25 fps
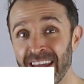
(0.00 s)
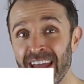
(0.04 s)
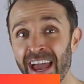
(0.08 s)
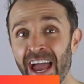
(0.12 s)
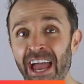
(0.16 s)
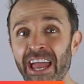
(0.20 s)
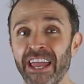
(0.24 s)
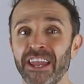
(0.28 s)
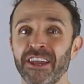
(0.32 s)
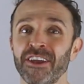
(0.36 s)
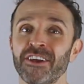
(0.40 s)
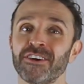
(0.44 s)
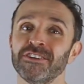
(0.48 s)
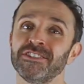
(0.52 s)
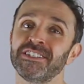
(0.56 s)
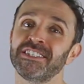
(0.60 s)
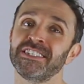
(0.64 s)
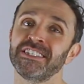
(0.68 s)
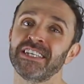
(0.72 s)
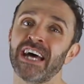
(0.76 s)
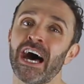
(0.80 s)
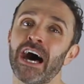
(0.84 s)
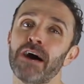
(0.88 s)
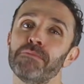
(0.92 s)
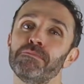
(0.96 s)
and you could
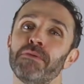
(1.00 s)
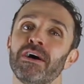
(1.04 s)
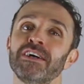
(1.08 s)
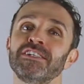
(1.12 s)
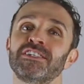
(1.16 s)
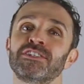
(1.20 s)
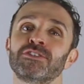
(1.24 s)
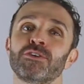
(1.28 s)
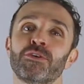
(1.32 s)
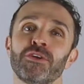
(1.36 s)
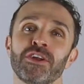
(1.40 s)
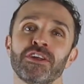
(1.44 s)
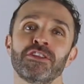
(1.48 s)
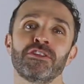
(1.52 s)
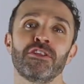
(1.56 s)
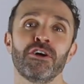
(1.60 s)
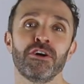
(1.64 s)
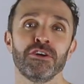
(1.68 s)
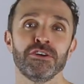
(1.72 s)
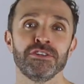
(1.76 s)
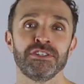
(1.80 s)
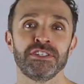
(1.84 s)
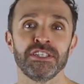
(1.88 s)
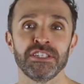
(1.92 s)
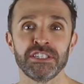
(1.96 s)
start by sorting
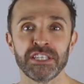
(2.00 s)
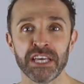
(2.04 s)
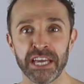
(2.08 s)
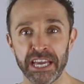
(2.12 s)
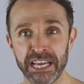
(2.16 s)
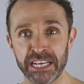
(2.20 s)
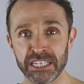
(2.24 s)
those into